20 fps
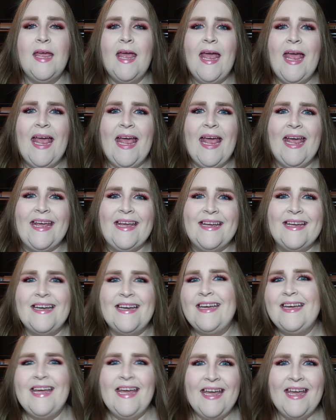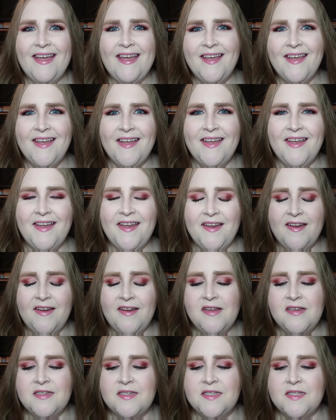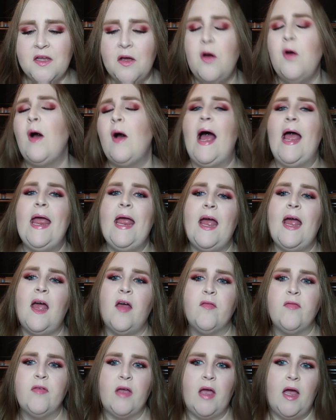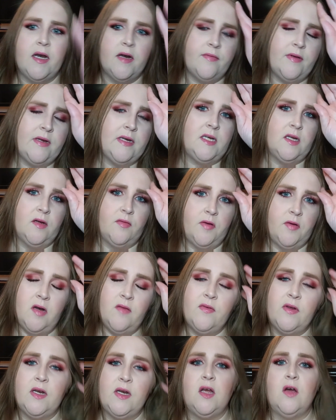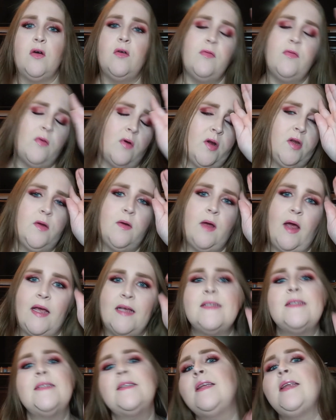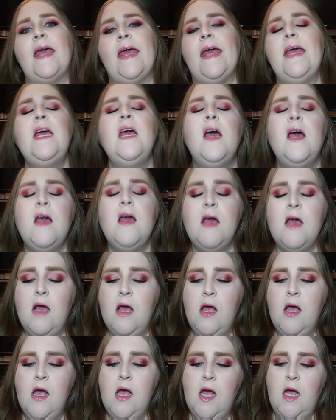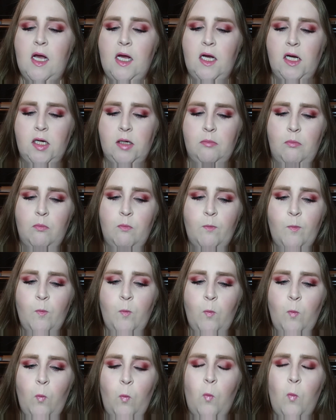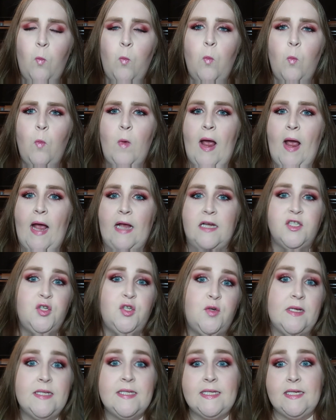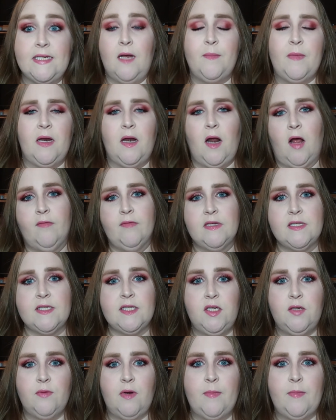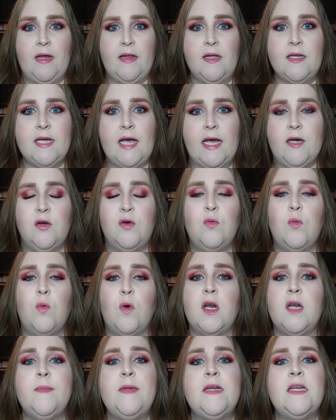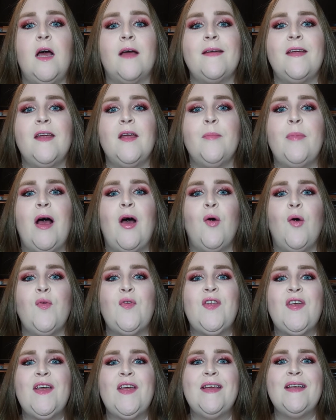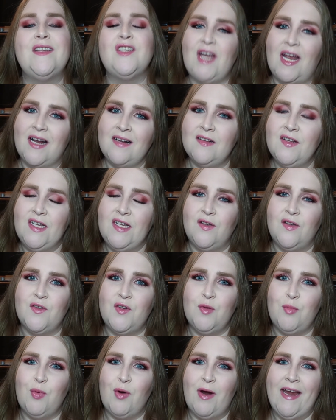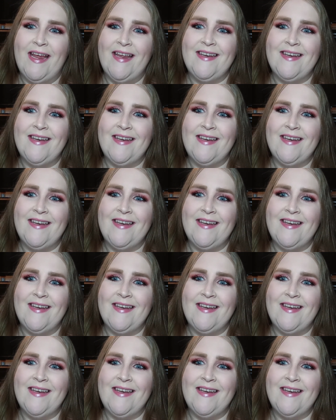Hey, hey, hey! So I have kind of a different video for you guys today. Um, as you can see, I mean, obviously you read by the title, we're going to be talking about Jaclyn Hill's new brand,